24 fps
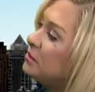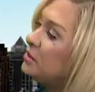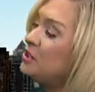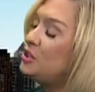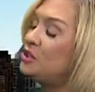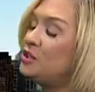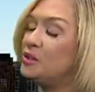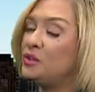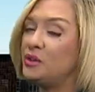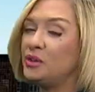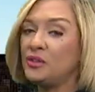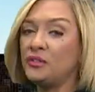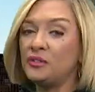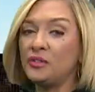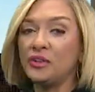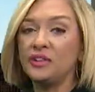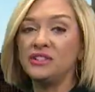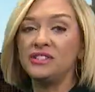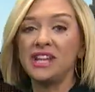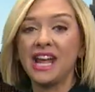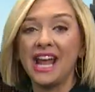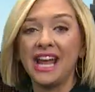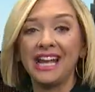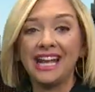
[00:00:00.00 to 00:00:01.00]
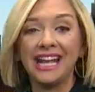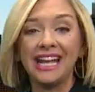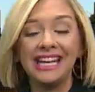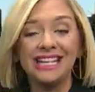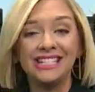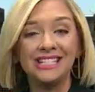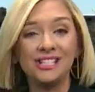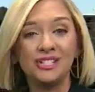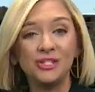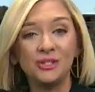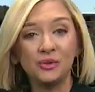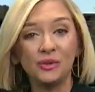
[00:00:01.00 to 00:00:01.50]
beautiful day
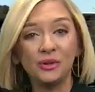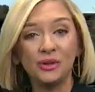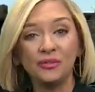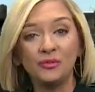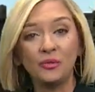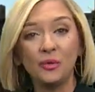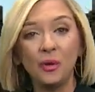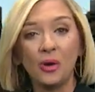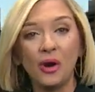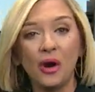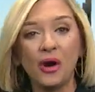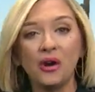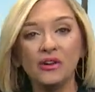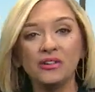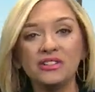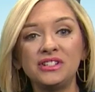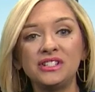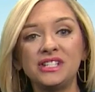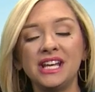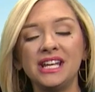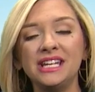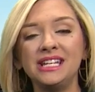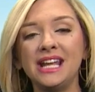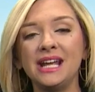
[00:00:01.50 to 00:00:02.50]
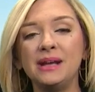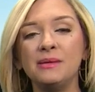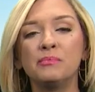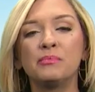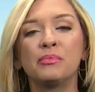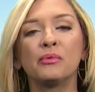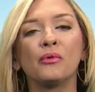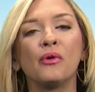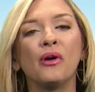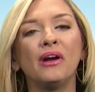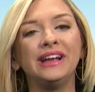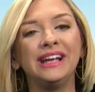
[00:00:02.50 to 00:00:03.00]
in store for our Sunday.
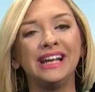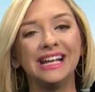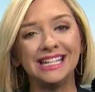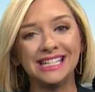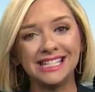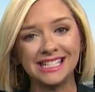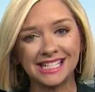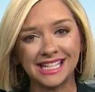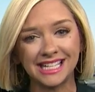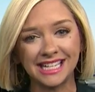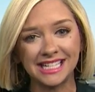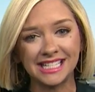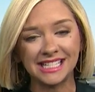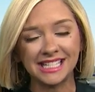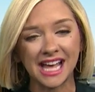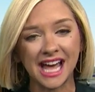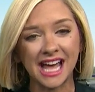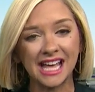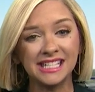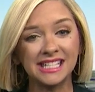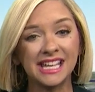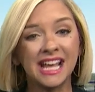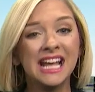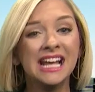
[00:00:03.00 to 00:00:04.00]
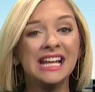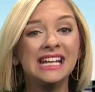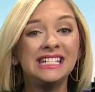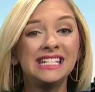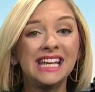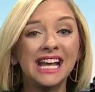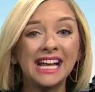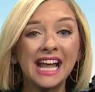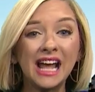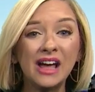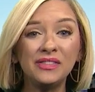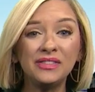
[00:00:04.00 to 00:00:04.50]
Bright and sunny skies.
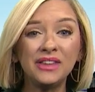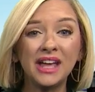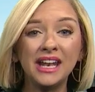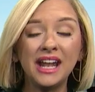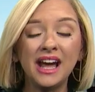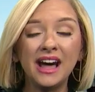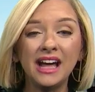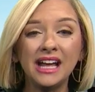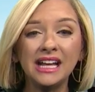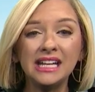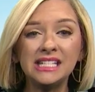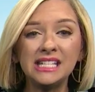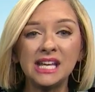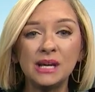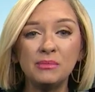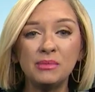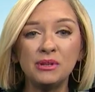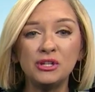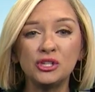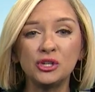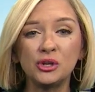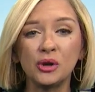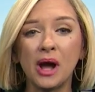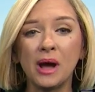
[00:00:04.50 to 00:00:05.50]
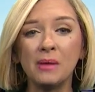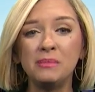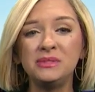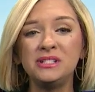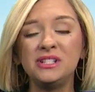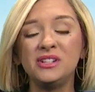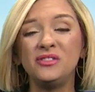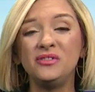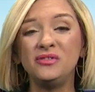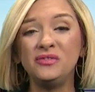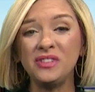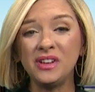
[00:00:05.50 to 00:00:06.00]
Check out that high temperature up
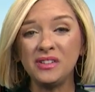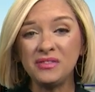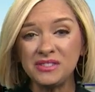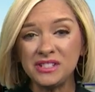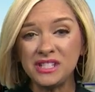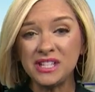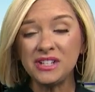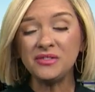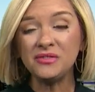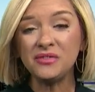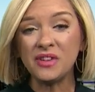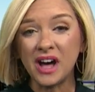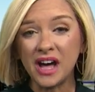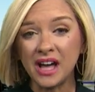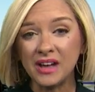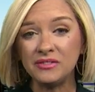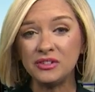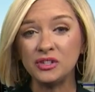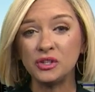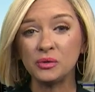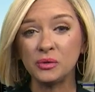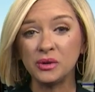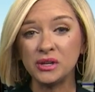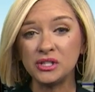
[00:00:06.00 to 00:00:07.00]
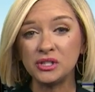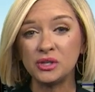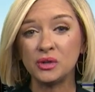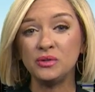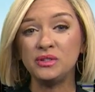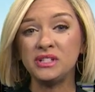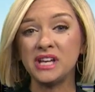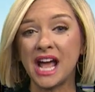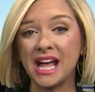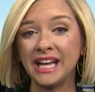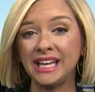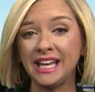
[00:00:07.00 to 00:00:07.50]
to 55 degrees. So
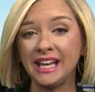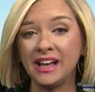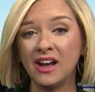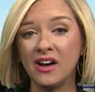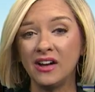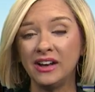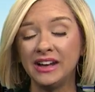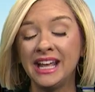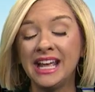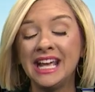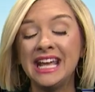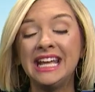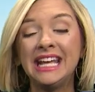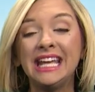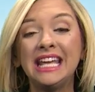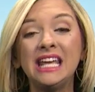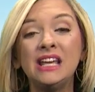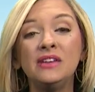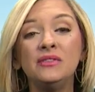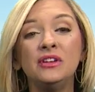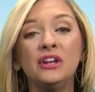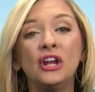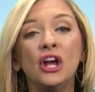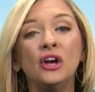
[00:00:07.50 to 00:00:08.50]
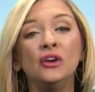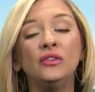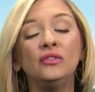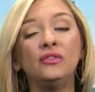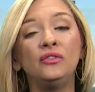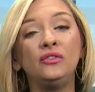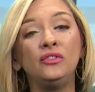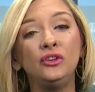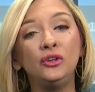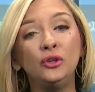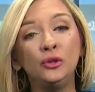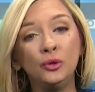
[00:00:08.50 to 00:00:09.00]
tacking on even a
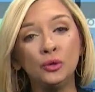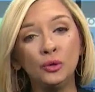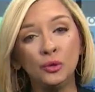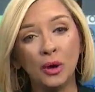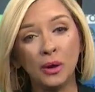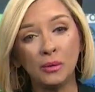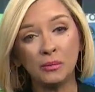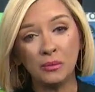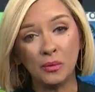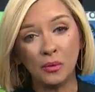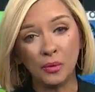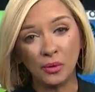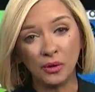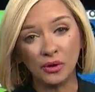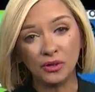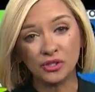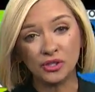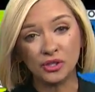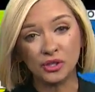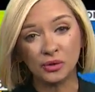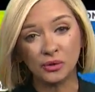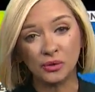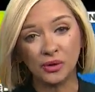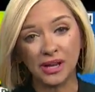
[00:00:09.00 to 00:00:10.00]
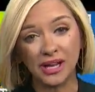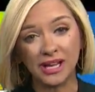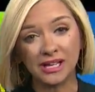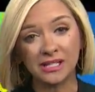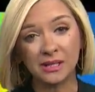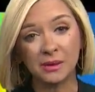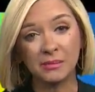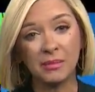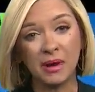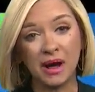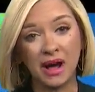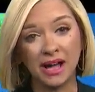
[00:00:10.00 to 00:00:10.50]
few more degrees
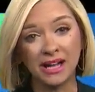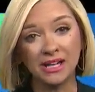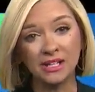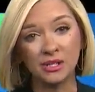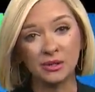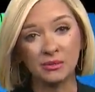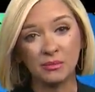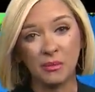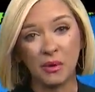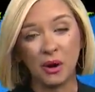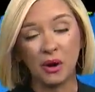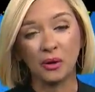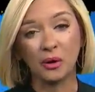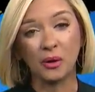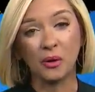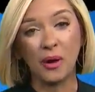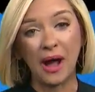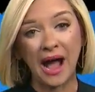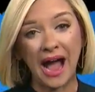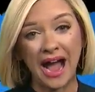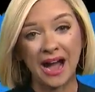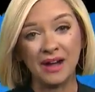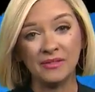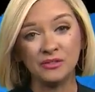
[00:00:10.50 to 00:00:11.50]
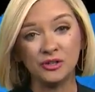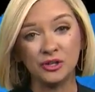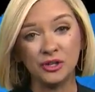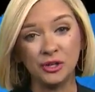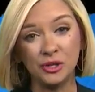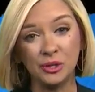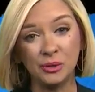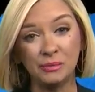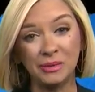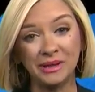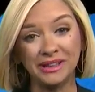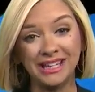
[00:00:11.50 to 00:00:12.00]
by tomorrow
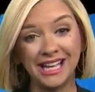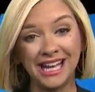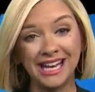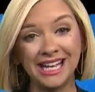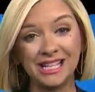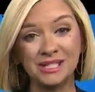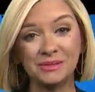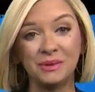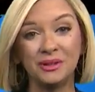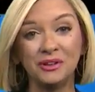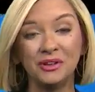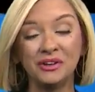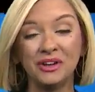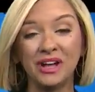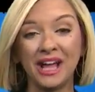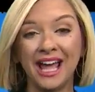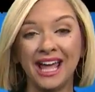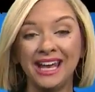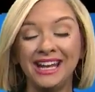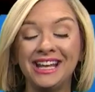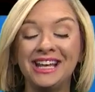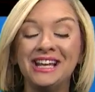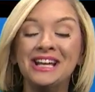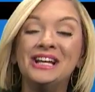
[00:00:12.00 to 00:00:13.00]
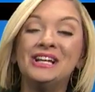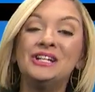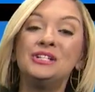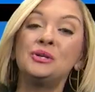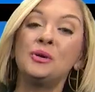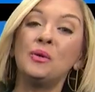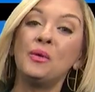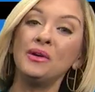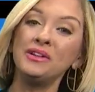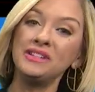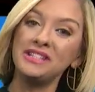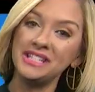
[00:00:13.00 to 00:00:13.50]
afternoon. But then as we look ahead
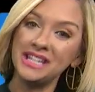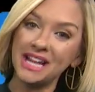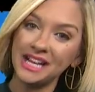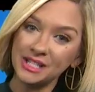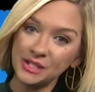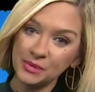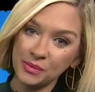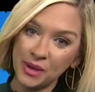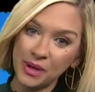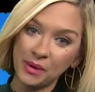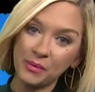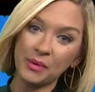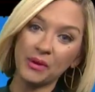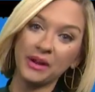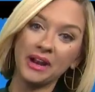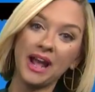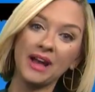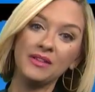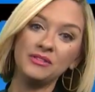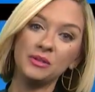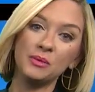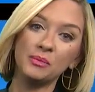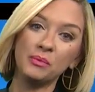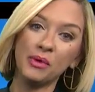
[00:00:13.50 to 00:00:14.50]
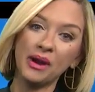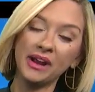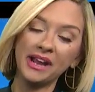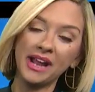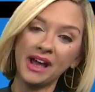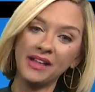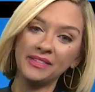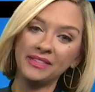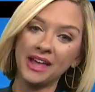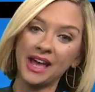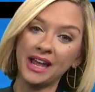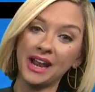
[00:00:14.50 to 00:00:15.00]
towards next week, we're going to have to bring
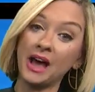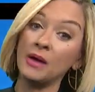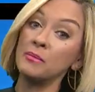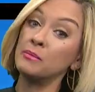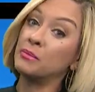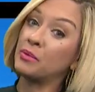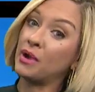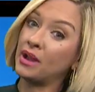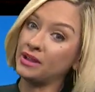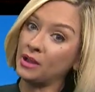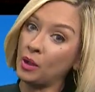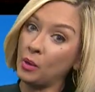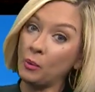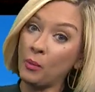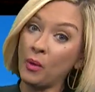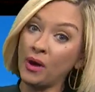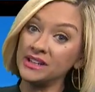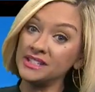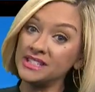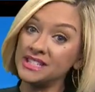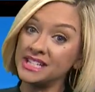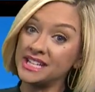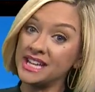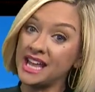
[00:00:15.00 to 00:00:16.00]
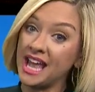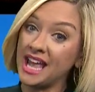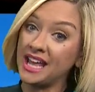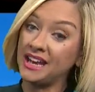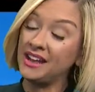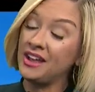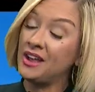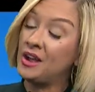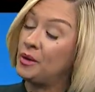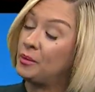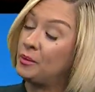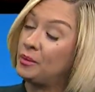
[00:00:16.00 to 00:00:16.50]
out that umbrella once again.
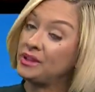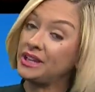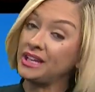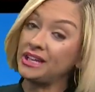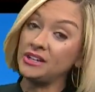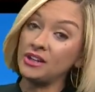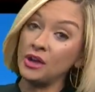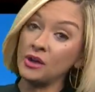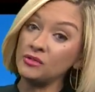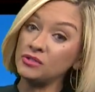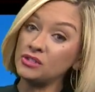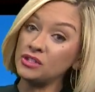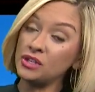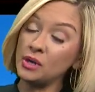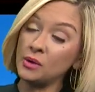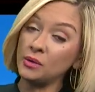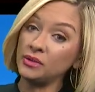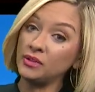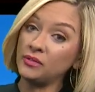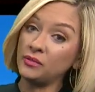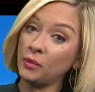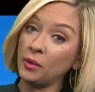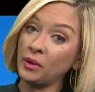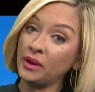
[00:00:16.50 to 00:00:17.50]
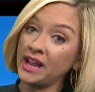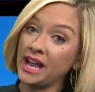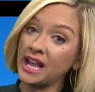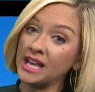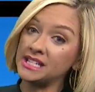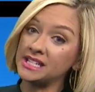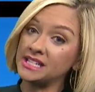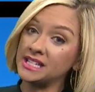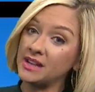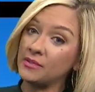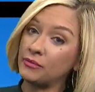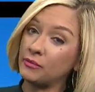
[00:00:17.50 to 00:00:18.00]
Really no snow in the
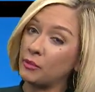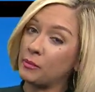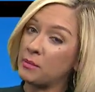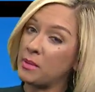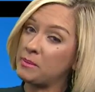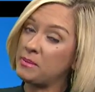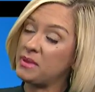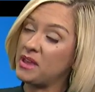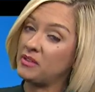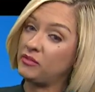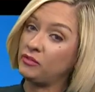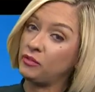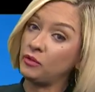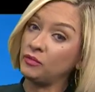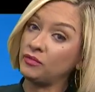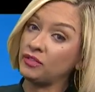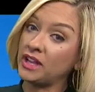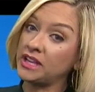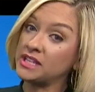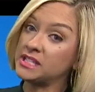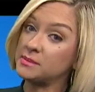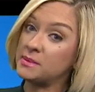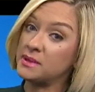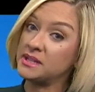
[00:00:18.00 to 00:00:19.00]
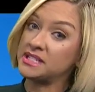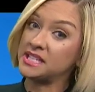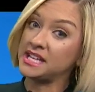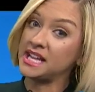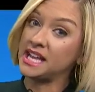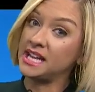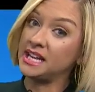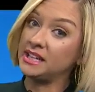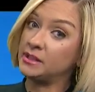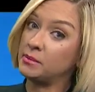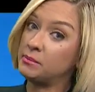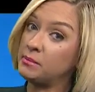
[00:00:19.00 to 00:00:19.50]
forecast, save for maybe a few flakes mixing
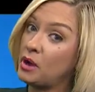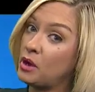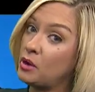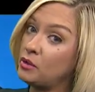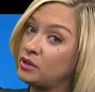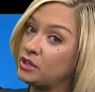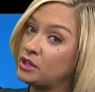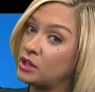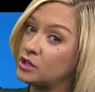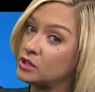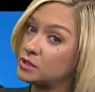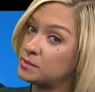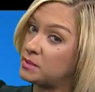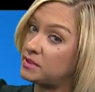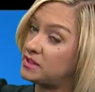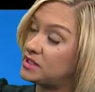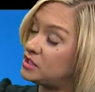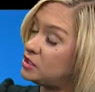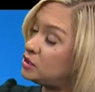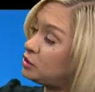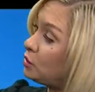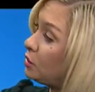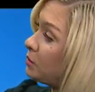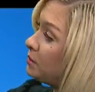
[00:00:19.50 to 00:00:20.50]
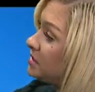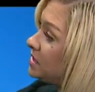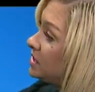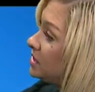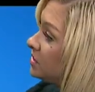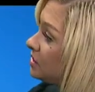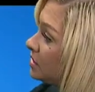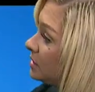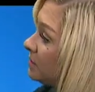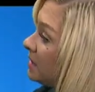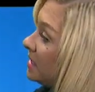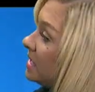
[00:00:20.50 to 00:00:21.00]
in the Poconos. But the storm
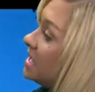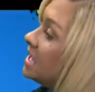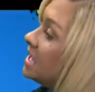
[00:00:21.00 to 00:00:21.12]
system,